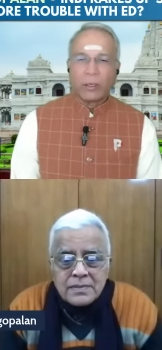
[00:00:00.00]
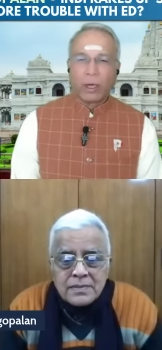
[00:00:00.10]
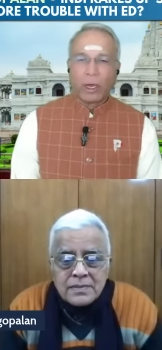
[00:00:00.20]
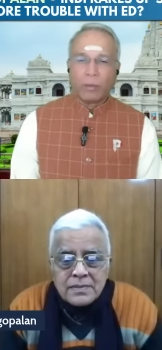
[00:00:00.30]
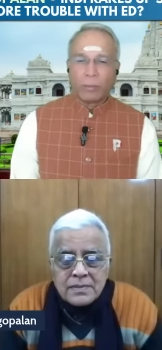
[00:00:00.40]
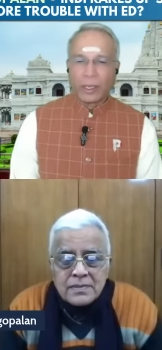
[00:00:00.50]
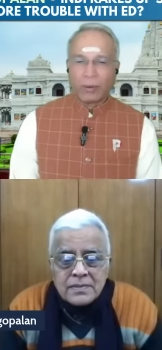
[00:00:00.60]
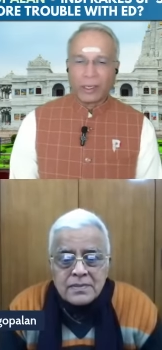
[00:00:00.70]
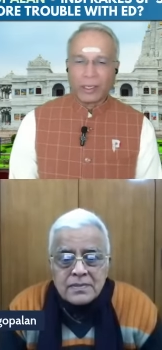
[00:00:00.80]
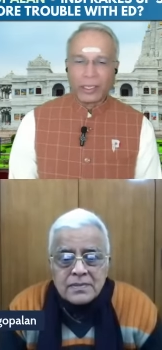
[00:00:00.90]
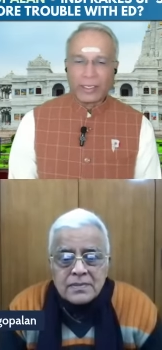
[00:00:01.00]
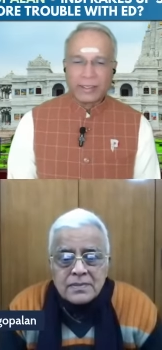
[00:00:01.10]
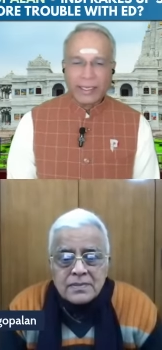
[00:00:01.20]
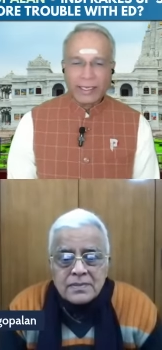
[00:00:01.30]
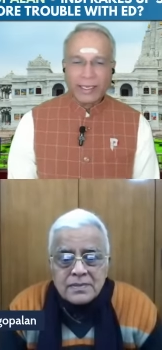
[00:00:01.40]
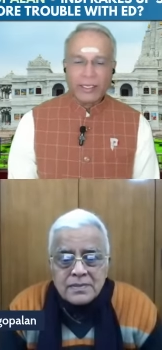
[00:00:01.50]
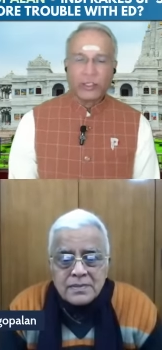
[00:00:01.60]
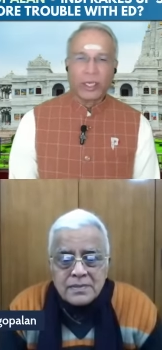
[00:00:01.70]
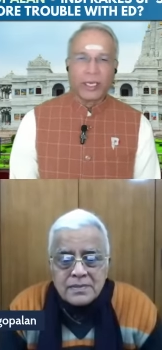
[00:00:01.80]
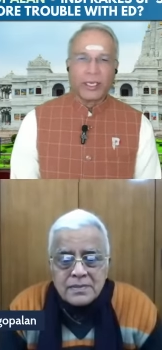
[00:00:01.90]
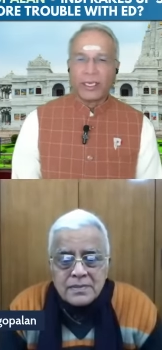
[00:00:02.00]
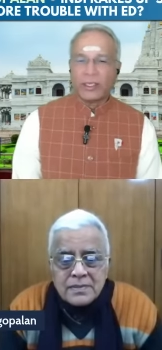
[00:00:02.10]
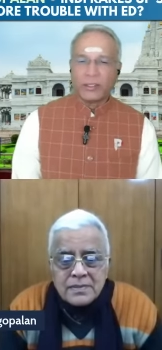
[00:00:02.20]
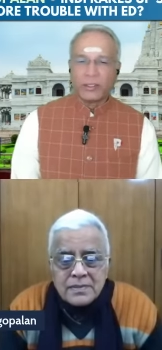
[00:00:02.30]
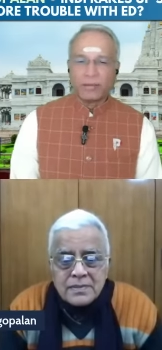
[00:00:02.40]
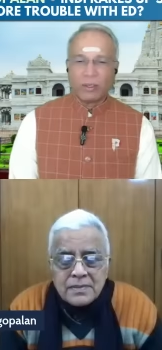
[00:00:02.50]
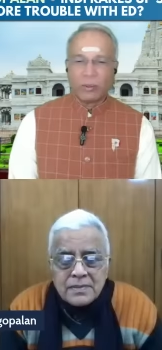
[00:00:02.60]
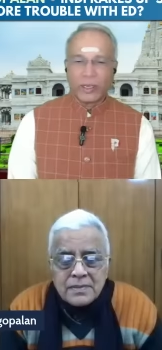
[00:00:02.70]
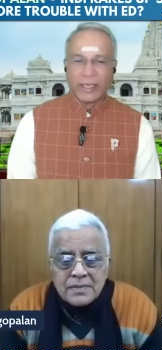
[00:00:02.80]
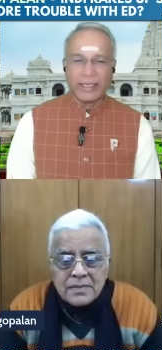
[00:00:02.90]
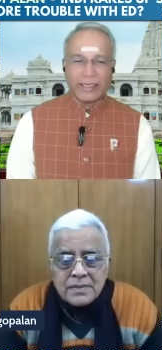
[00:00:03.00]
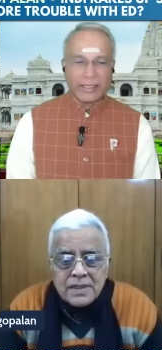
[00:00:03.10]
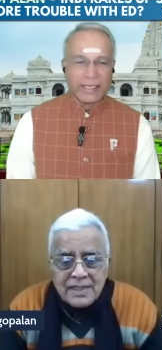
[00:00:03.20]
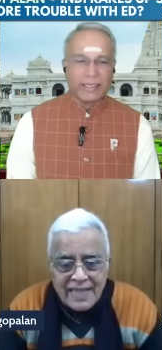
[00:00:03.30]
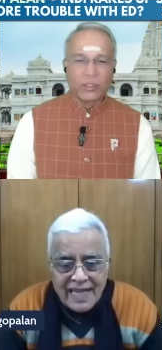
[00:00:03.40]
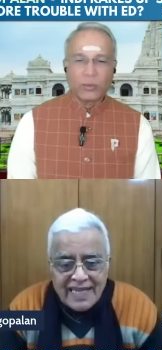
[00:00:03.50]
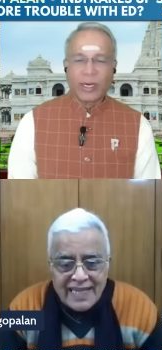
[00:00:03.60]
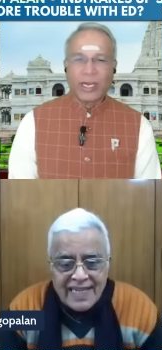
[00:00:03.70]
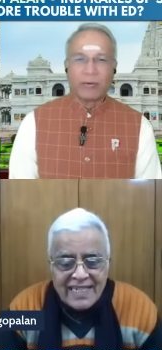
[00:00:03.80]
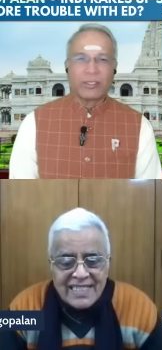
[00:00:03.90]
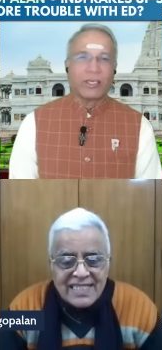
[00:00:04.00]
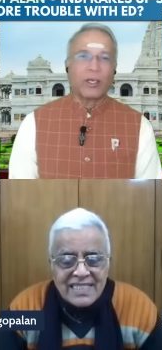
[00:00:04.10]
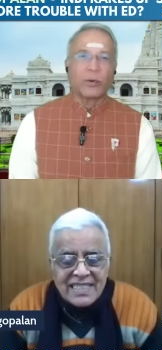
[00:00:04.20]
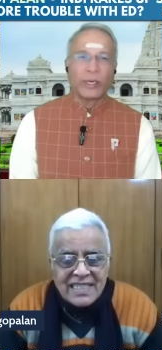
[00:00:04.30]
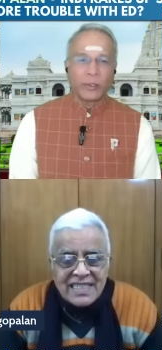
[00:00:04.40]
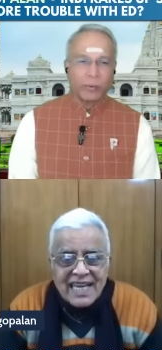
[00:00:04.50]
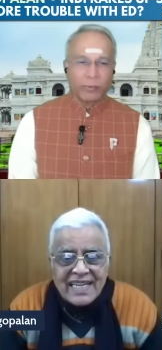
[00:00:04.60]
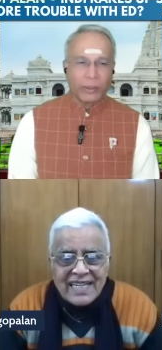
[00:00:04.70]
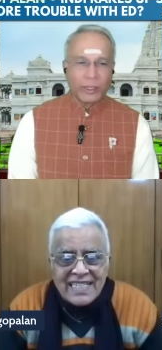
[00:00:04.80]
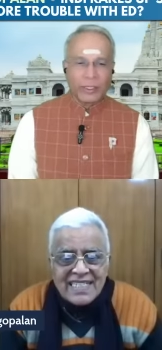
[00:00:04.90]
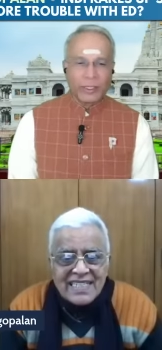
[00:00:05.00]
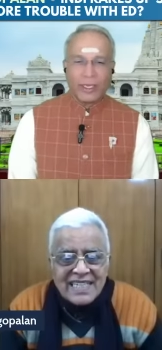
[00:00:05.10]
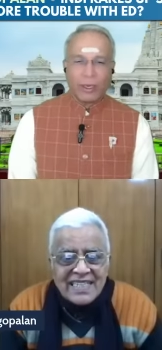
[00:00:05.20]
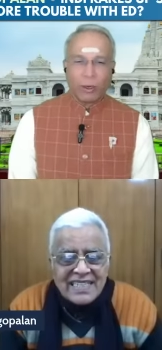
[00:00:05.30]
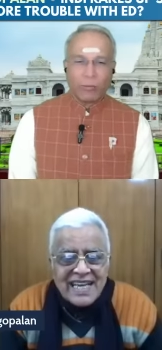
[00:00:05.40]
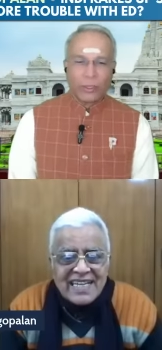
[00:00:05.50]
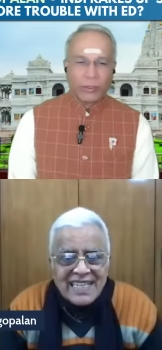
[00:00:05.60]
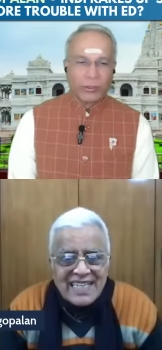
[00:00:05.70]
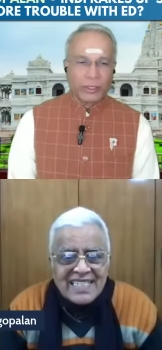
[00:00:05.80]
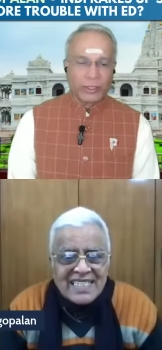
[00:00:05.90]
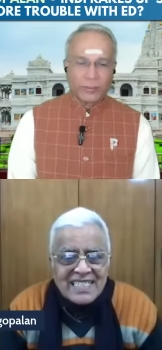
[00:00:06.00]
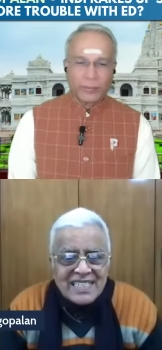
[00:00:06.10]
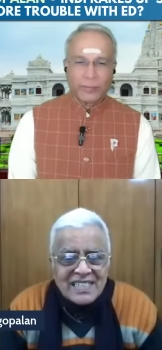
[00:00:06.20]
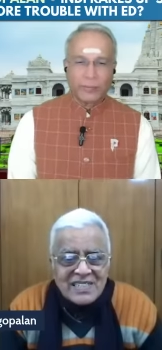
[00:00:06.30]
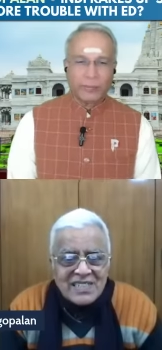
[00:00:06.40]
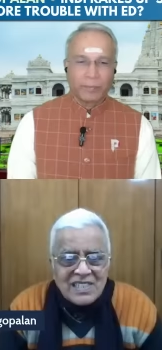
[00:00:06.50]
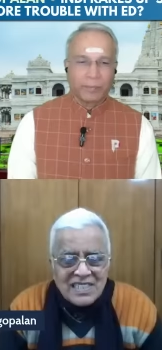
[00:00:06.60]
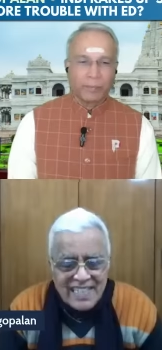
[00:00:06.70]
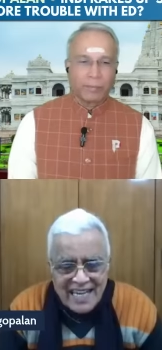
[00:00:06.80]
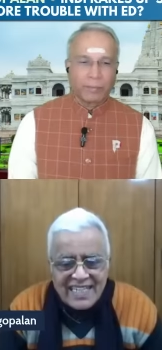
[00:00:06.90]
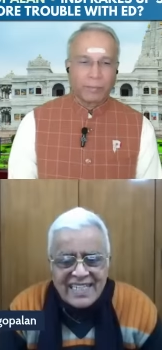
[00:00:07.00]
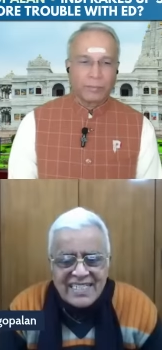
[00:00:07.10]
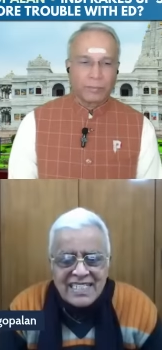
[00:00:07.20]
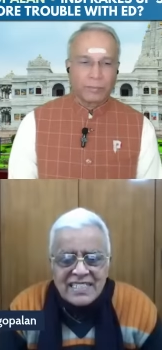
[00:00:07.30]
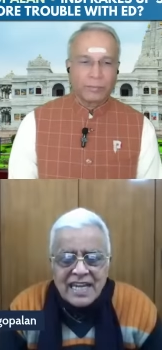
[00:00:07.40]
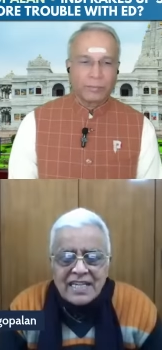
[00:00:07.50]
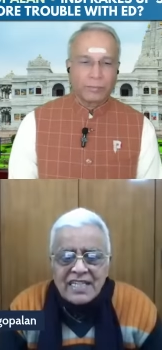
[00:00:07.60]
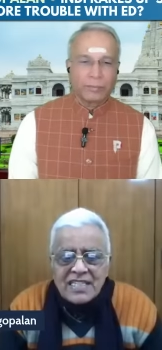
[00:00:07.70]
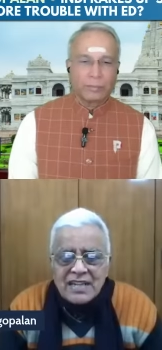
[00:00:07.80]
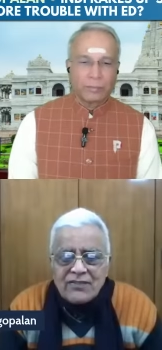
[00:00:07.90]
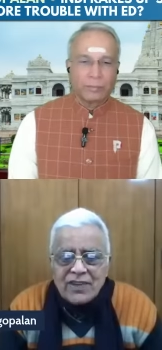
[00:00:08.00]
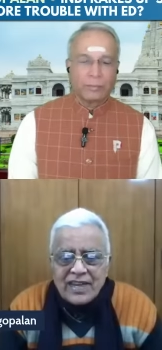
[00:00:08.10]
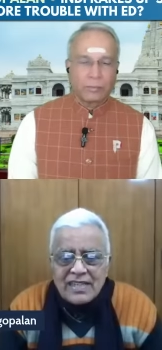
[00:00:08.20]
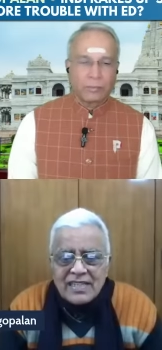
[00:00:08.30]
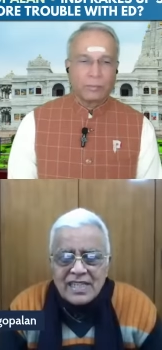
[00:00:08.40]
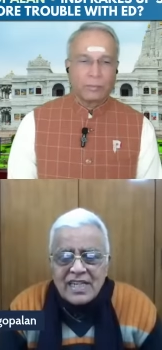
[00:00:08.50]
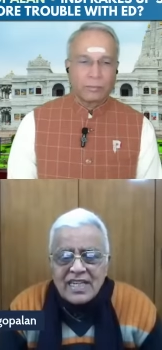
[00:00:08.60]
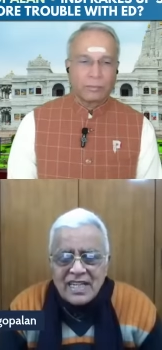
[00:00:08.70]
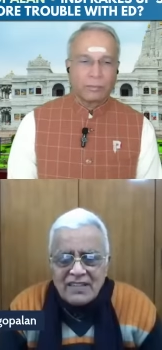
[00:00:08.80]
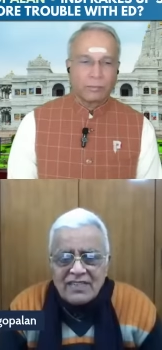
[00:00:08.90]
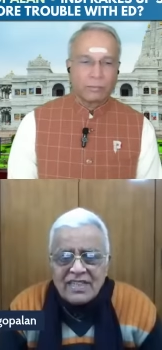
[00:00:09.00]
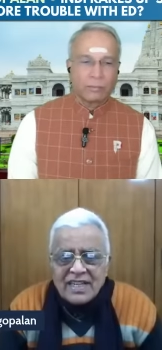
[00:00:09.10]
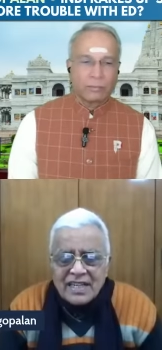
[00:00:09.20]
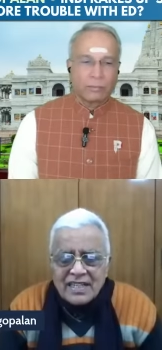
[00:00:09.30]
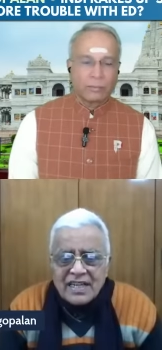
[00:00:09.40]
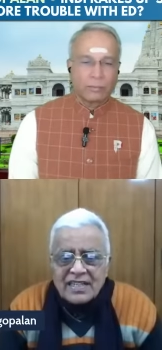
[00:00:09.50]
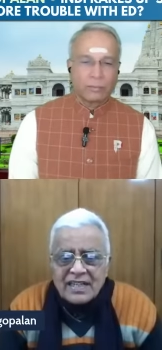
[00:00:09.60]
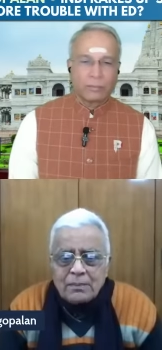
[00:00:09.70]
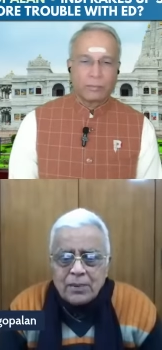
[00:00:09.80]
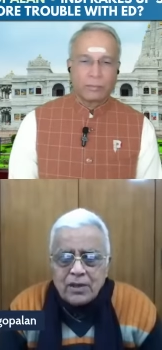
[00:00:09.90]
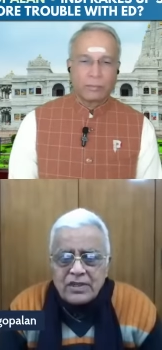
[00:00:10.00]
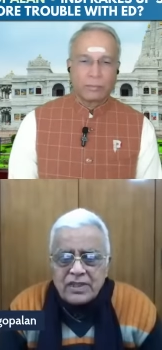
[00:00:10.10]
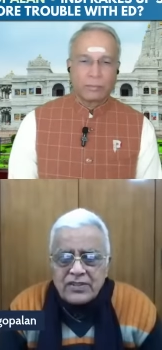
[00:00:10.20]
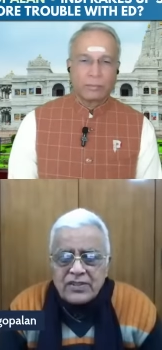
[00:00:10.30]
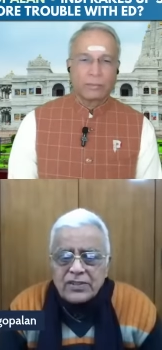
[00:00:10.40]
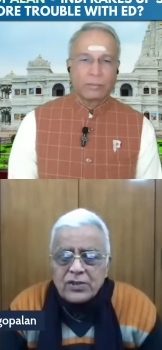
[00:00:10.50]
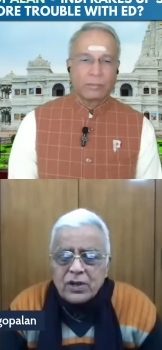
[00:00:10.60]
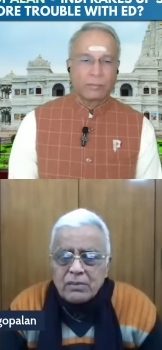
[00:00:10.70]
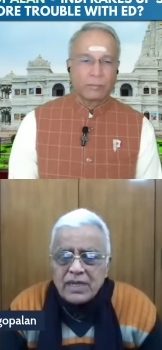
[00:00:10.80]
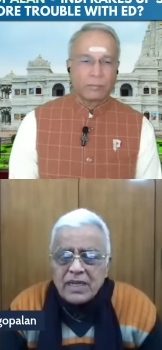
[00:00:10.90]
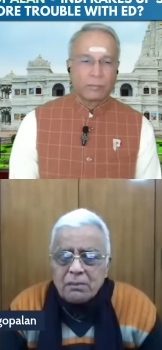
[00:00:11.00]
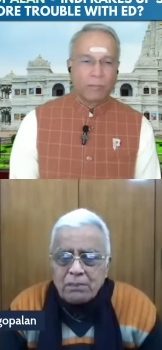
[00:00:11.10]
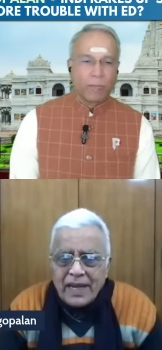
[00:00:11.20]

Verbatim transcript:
Speaker 1: law power. Is there a Chinese influence? This is what I was alluding to, viewers. Over
Speaker 2: there to is. There is a Chinese influence. Even the Karnataka politicians are being